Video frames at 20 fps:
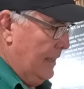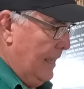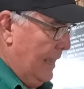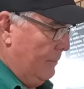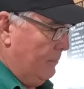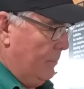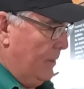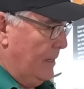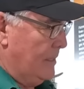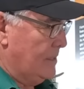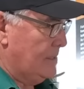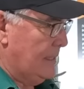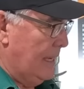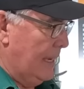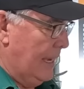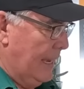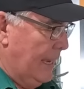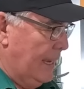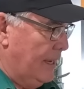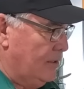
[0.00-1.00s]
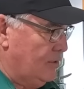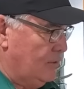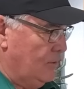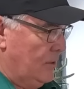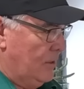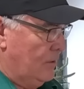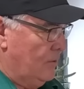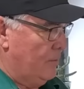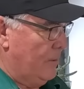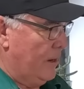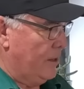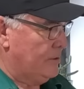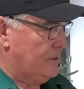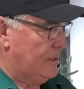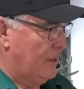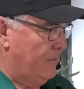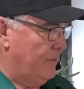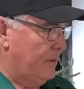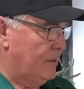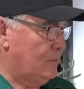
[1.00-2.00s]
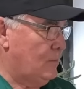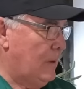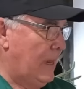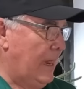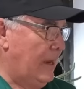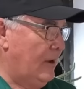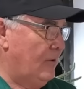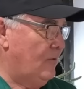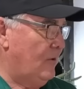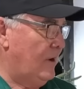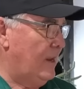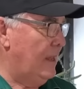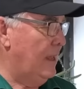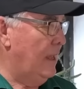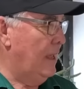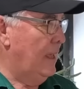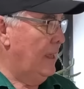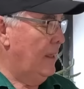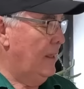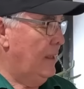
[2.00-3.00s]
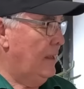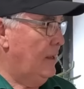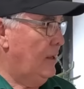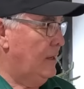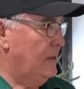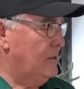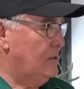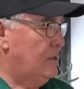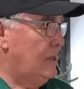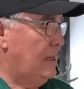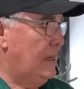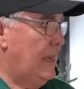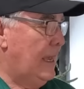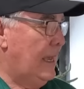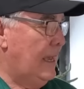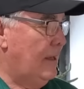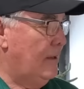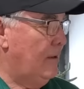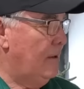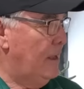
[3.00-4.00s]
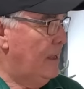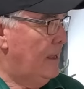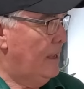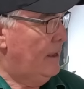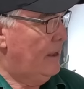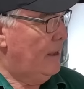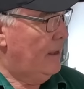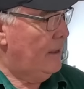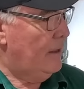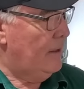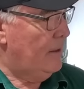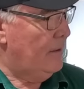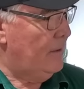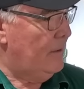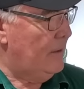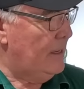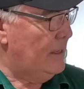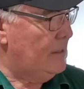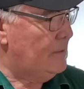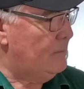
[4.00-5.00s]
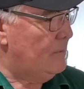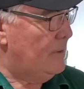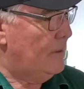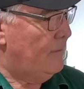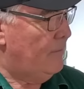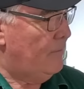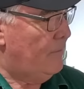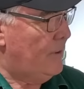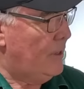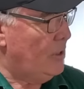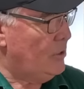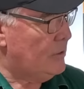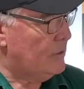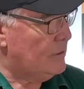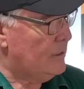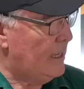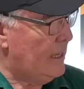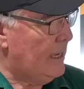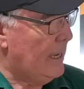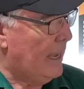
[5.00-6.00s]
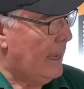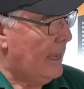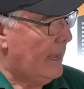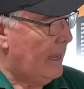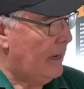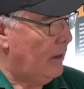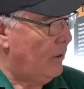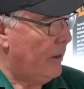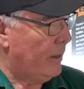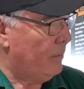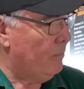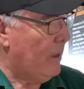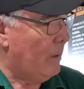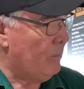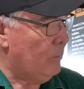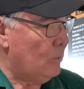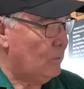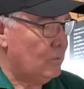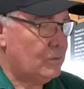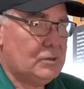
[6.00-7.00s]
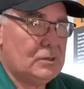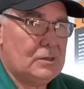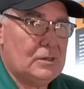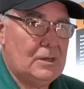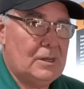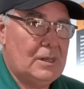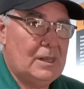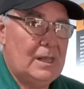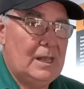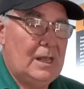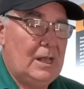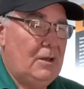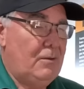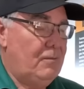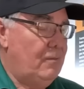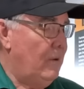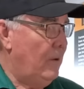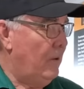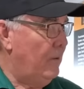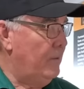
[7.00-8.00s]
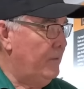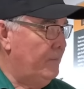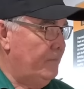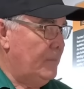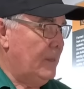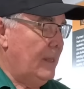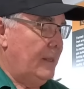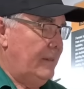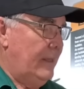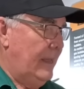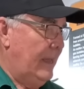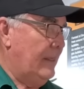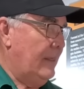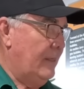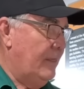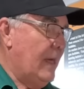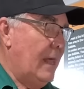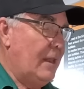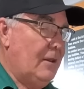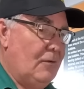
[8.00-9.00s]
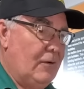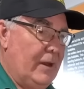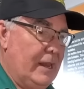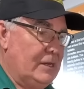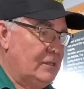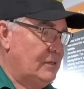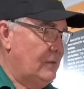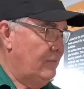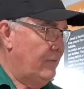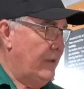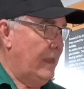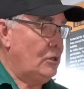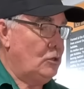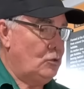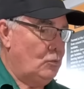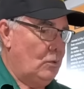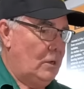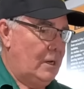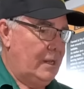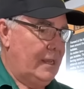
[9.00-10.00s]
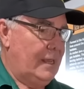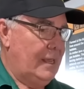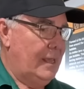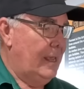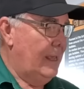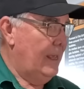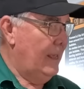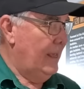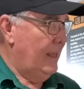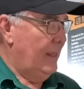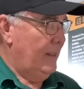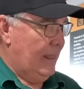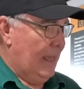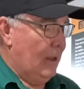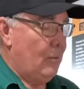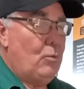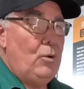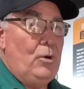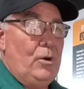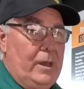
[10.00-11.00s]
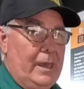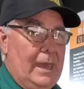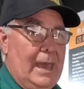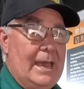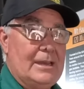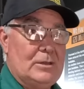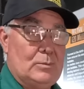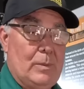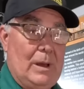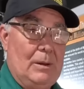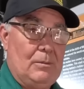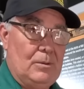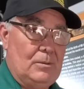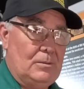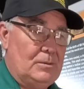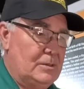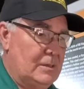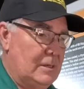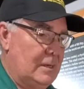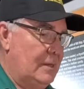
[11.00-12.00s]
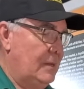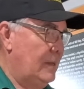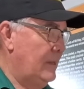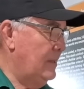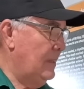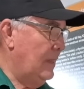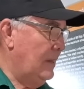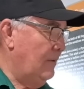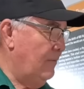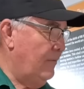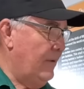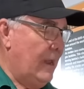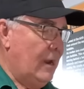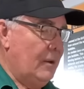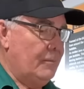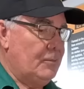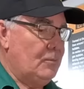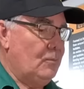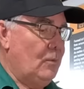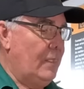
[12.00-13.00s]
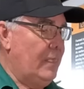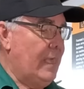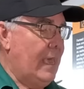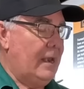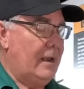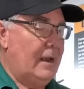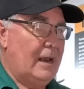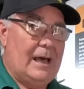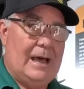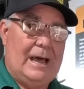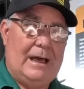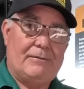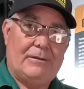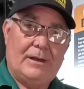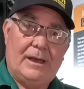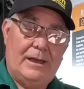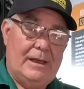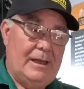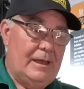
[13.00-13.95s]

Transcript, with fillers: that piece there, it's sort of almost self-explanatory. You can see how these features here are like bubbles. Hmm. Well, they're the thunder eggs eventually. They were gas bubbles that developed when that lava